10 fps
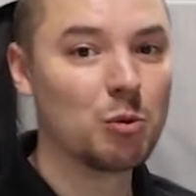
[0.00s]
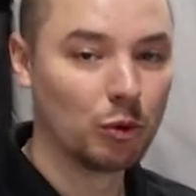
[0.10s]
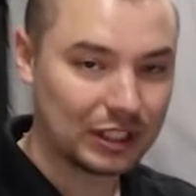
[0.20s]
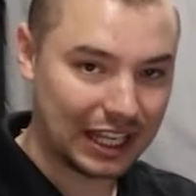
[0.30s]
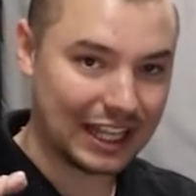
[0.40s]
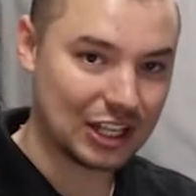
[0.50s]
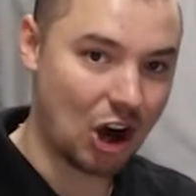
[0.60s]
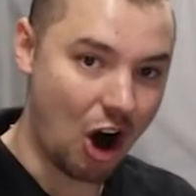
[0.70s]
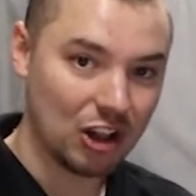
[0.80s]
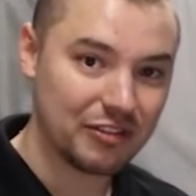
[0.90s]
We'll get into
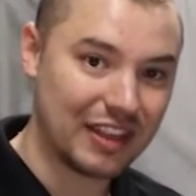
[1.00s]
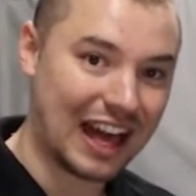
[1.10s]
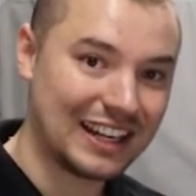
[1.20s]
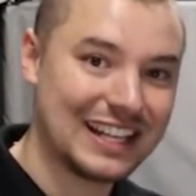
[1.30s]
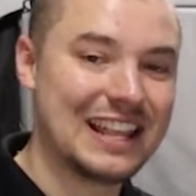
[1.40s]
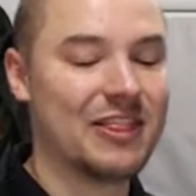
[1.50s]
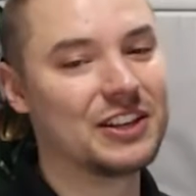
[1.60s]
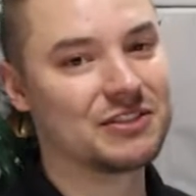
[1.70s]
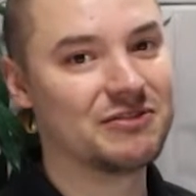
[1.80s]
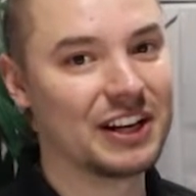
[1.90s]
all of that in
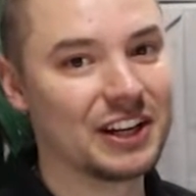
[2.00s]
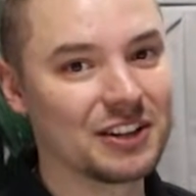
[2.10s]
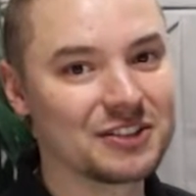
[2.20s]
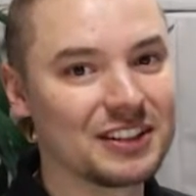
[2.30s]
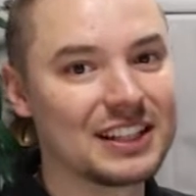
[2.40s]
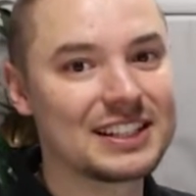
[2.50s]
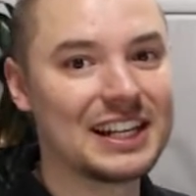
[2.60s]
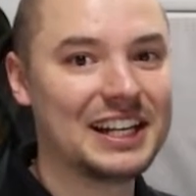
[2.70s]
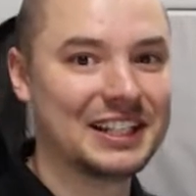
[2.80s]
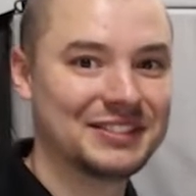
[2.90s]
this video, so let's
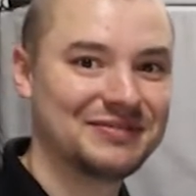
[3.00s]
get in.